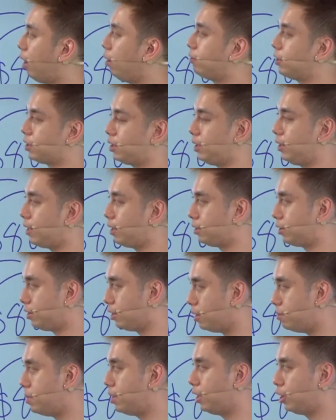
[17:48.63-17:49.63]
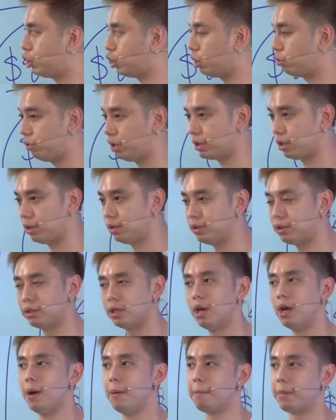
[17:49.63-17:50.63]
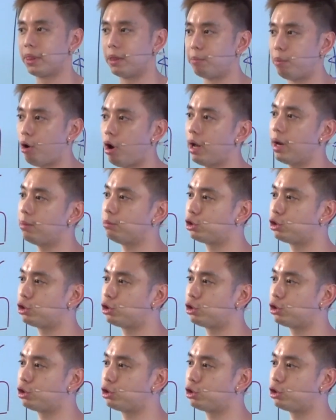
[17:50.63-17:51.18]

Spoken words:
obviously, there's diminishing returns, but the point I'm